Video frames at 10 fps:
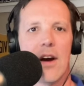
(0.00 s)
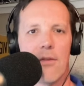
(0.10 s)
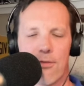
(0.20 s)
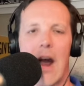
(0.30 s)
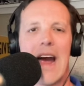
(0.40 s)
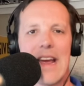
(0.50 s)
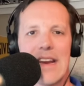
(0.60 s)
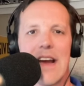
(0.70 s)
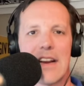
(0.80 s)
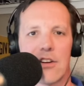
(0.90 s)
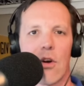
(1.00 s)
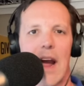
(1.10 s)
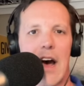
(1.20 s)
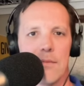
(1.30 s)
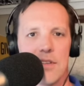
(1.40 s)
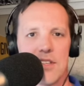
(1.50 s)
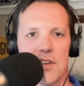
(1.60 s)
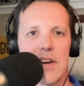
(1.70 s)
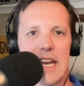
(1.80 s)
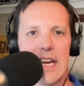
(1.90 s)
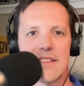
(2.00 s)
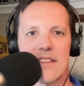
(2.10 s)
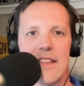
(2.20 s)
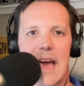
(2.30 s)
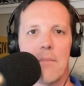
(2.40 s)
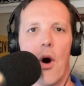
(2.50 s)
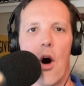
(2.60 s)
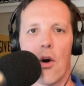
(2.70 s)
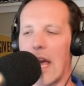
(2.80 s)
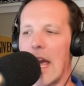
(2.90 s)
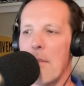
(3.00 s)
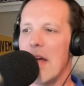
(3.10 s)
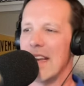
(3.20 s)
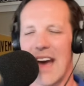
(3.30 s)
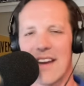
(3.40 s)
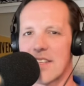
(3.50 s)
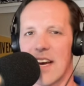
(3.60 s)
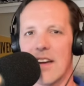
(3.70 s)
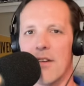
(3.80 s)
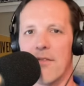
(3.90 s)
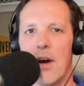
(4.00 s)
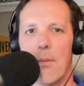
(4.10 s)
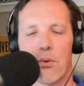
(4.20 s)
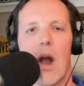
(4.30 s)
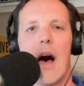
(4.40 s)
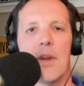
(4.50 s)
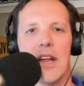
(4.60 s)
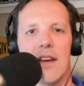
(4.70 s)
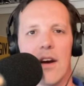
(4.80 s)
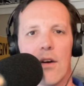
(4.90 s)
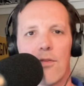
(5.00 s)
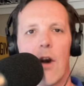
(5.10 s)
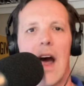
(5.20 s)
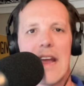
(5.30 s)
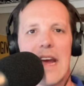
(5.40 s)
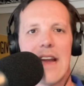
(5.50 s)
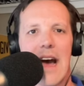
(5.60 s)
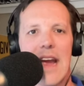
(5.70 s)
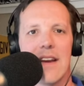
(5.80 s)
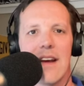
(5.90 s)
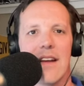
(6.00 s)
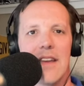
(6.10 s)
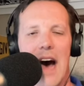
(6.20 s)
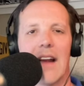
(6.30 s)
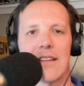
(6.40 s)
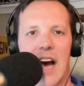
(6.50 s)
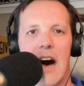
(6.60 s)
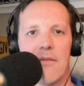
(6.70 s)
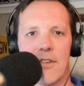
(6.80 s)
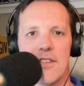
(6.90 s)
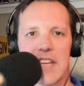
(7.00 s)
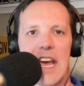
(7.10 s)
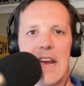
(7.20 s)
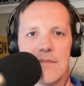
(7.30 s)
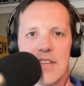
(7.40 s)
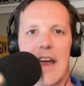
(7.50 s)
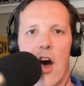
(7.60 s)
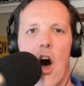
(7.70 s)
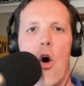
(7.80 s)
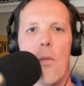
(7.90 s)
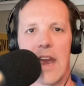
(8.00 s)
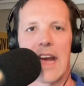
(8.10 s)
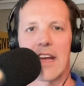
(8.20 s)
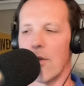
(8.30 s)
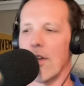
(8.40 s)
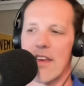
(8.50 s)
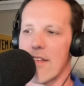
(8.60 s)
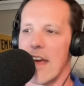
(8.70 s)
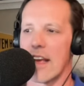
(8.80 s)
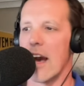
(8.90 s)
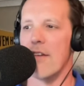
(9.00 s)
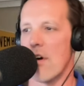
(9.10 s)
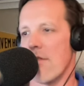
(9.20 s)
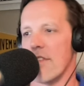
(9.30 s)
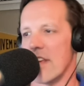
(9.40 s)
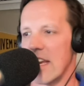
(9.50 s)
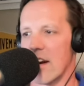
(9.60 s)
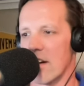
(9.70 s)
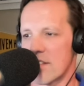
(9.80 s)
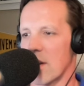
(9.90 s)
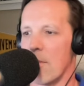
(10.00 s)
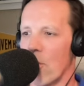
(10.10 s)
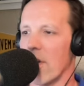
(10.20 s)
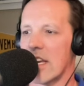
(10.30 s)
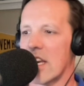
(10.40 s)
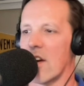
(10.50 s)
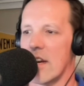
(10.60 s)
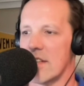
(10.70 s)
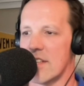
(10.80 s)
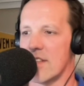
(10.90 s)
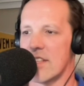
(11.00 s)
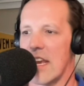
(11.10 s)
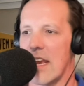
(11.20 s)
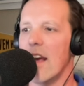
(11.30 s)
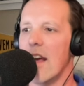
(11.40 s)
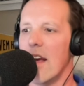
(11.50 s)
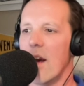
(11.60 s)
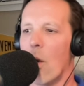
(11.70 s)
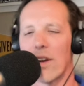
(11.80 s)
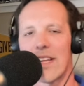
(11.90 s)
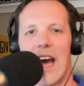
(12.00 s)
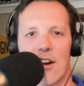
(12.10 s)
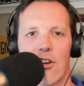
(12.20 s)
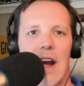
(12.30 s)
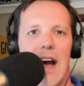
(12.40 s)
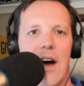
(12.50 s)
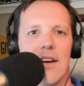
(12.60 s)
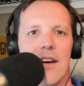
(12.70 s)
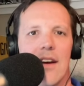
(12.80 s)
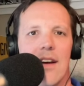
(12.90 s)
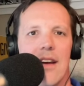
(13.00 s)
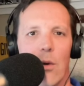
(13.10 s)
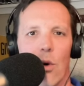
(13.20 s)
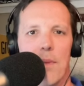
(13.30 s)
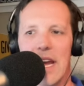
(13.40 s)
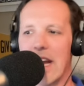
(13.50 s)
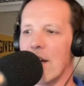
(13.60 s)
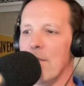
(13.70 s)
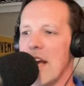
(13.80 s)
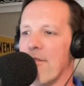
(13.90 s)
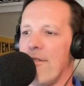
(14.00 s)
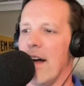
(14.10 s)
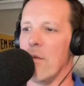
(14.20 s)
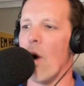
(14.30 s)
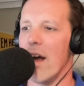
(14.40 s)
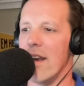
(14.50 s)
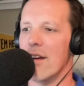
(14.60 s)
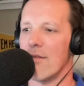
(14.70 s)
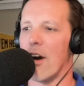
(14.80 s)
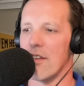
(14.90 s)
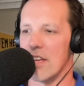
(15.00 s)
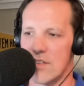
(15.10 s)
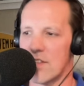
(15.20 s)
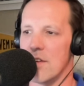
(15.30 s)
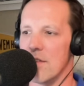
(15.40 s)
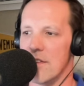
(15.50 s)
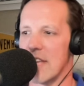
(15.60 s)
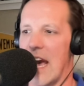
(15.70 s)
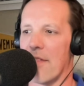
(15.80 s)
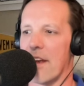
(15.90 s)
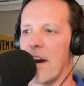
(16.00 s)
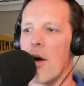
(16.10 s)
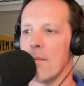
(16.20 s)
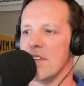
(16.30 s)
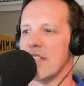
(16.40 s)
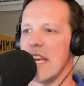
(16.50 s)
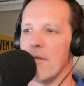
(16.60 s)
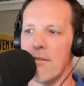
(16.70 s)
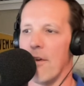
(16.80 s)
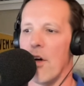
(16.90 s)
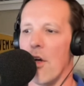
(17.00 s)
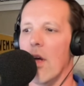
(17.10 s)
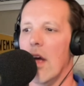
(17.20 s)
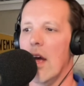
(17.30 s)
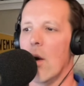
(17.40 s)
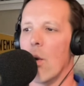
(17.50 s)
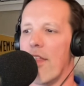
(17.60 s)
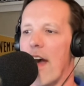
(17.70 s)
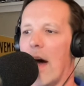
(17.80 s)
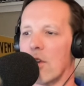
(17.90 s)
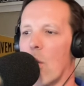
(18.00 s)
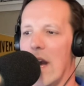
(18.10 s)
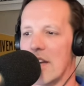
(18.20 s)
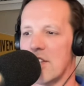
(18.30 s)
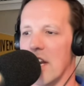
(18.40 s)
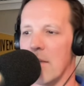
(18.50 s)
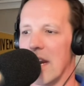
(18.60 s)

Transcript: Friday night crowd Missouri gets in that ball game. Not a ton of prominent Friday night non-conference games at home that I can really think of over the years. So I'm really curious to see what kind of crowd it will be. It could be a fun one for all you students out there. Hope to see it full without question.